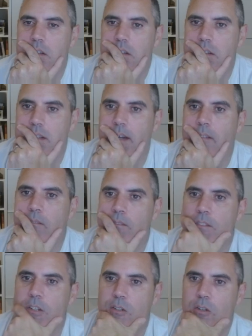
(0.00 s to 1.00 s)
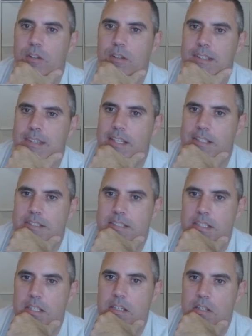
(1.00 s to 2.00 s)
Yeah, they're calling that
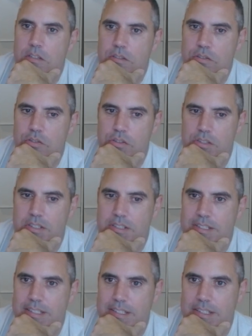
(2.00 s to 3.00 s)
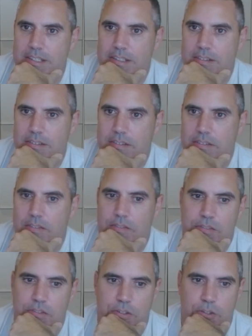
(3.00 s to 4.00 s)
c. So this is just a t.
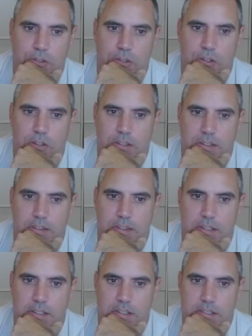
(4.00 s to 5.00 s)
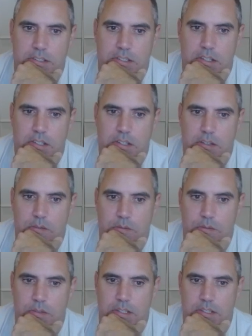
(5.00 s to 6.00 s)
So they're calling this
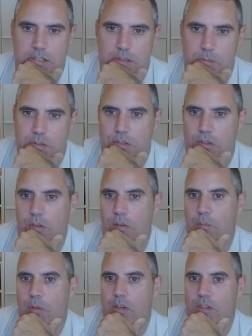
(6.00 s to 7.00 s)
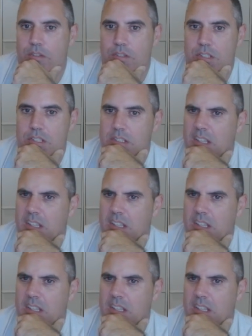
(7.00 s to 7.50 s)
v sub 0. Apologies.